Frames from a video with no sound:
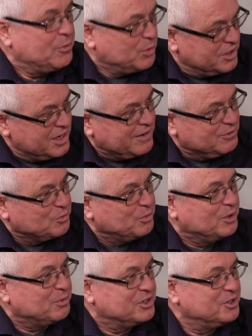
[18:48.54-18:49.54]
They wouldn't have to
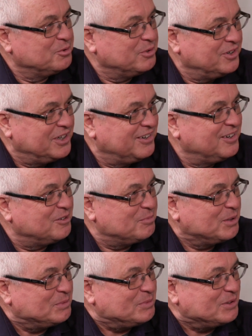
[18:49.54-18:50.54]
wear what you're wearing now,
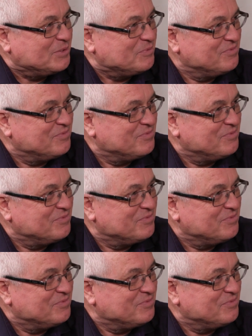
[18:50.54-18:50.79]
probably.